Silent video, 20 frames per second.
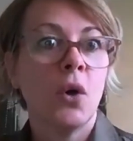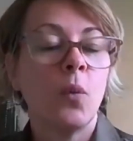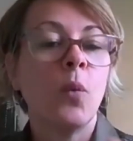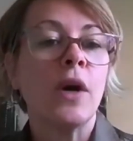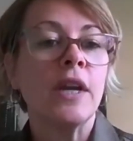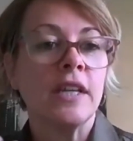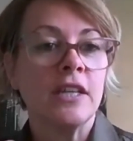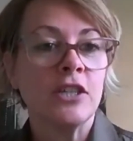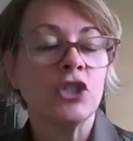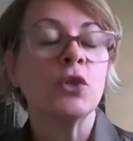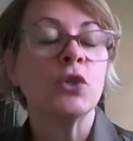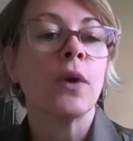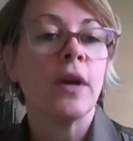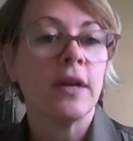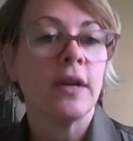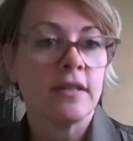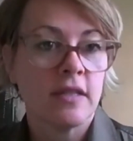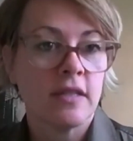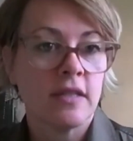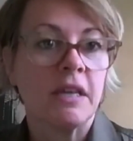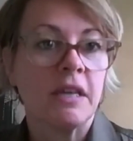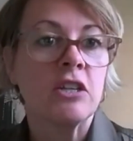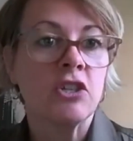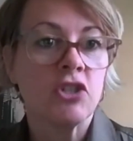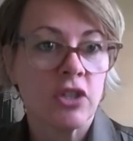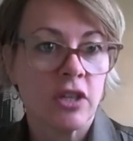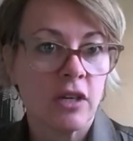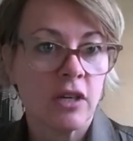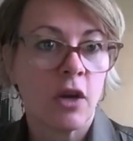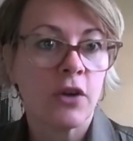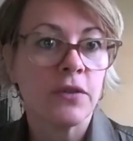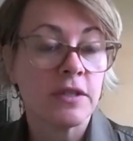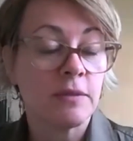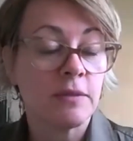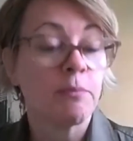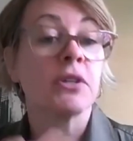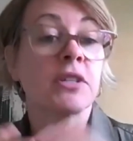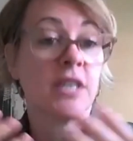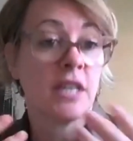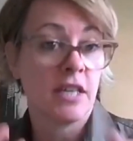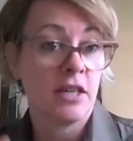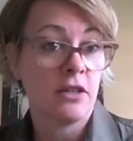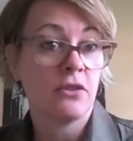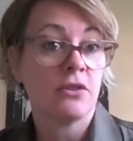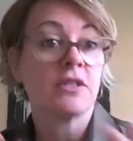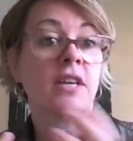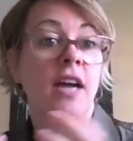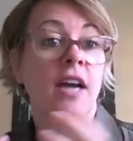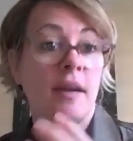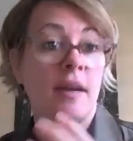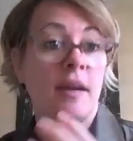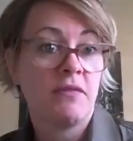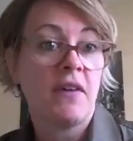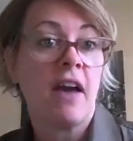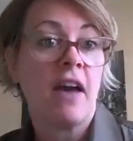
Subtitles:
what in your estimation are the particular types of